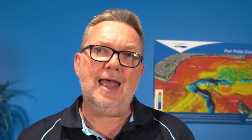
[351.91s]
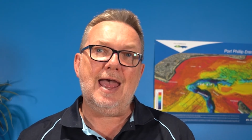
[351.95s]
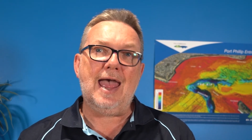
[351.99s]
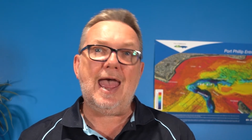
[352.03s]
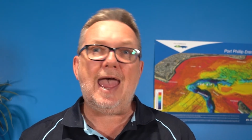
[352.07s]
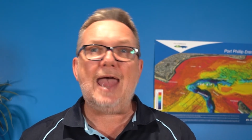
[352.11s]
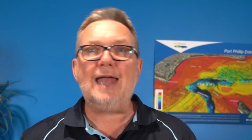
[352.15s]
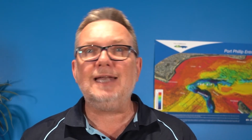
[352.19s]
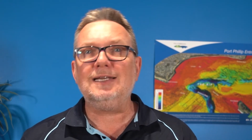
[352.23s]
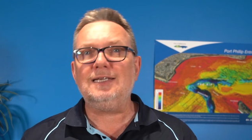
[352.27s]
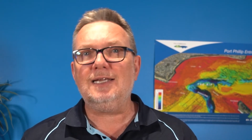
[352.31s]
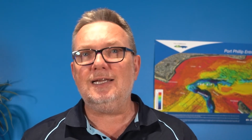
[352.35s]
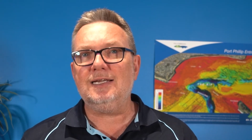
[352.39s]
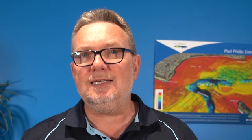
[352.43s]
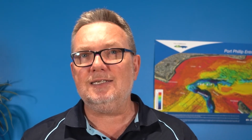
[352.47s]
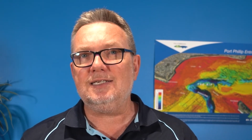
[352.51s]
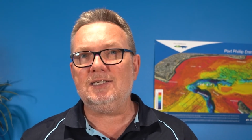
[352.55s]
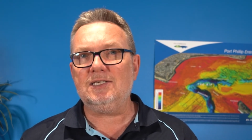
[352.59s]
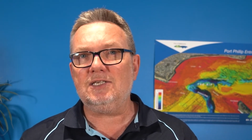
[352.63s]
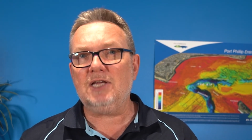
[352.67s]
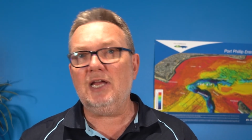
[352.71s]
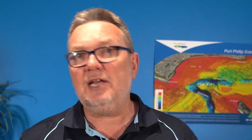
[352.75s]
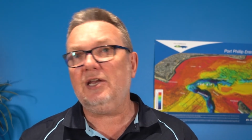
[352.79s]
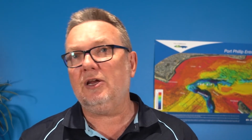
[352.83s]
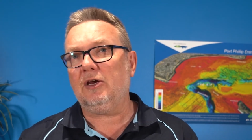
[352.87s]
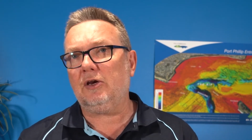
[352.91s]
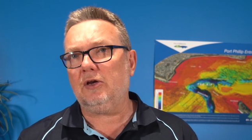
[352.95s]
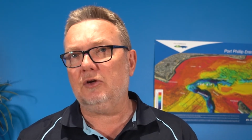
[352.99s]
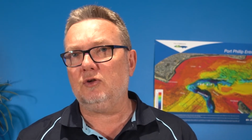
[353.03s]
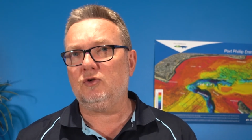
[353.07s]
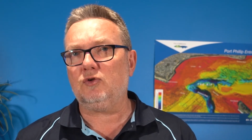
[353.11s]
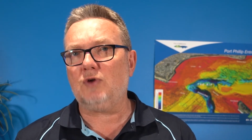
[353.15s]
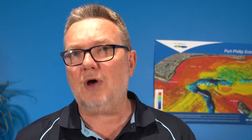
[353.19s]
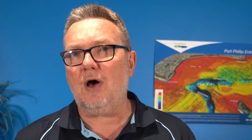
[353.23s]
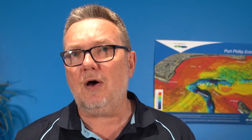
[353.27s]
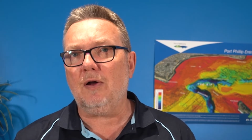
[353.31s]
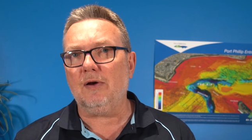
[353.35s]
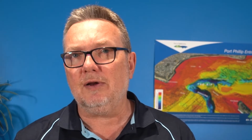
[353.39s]
and his senior
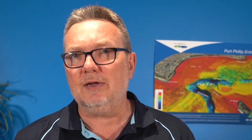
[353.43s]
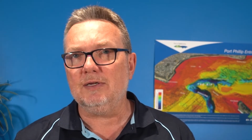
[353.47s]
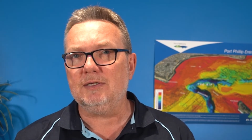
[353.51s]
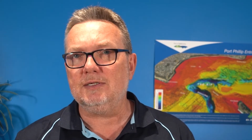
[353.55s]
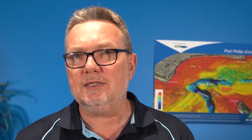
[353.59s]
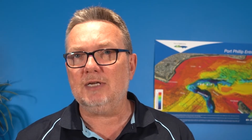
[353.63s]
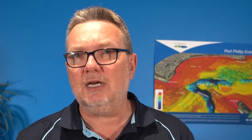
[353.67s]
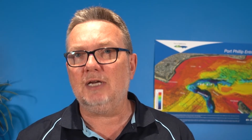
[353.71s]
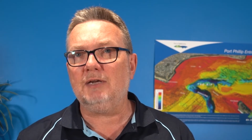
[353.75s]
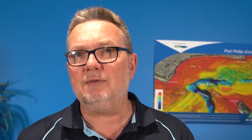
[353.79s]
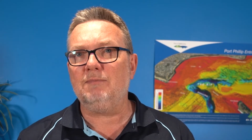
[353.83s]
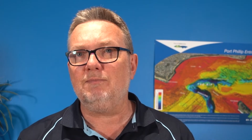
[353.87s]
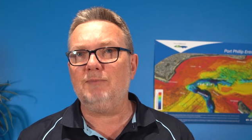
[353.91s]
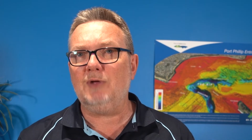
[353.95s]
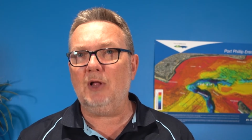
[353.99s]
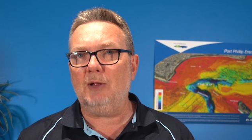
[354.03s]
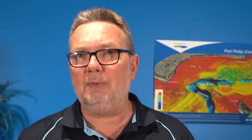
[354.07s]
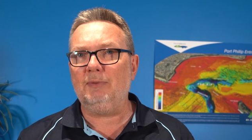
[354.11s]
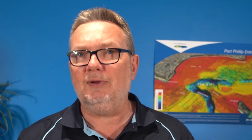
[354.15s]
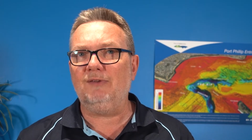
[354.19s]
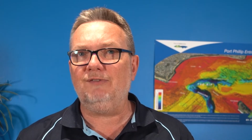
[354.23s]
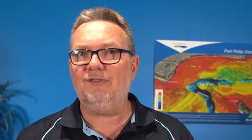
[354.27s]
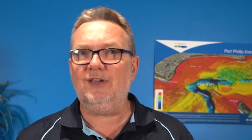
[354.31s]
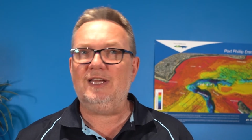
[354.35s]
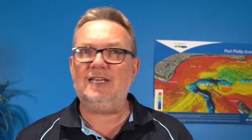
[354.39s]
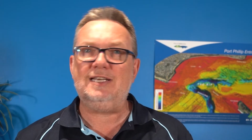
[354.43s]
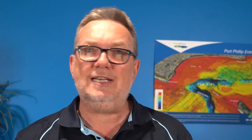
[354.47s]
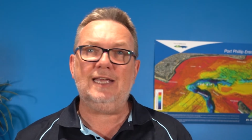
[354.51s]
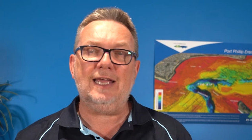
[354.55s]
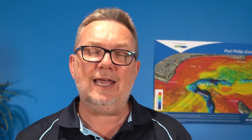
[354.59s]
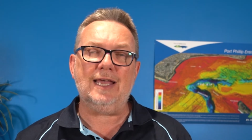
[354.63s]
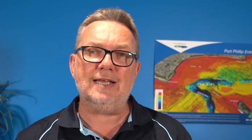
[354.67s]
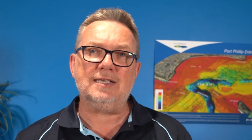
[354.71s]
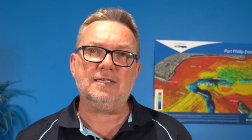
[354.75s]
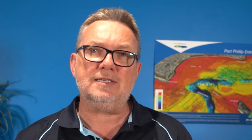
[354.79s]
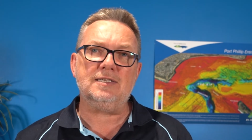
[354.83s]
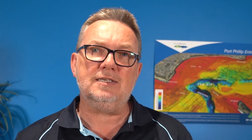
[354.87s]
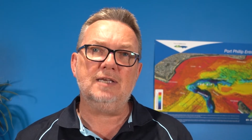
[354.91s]
controllers at Melbourne
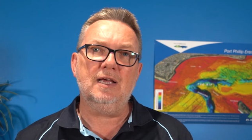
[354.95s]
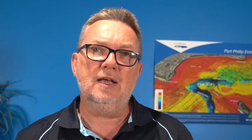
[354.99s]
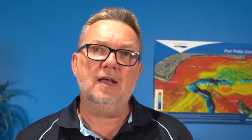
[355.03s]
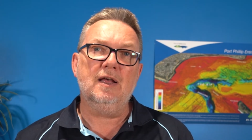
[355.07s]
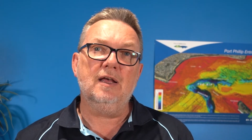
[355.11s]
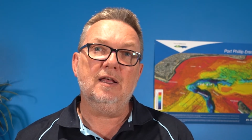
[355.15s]
VTS,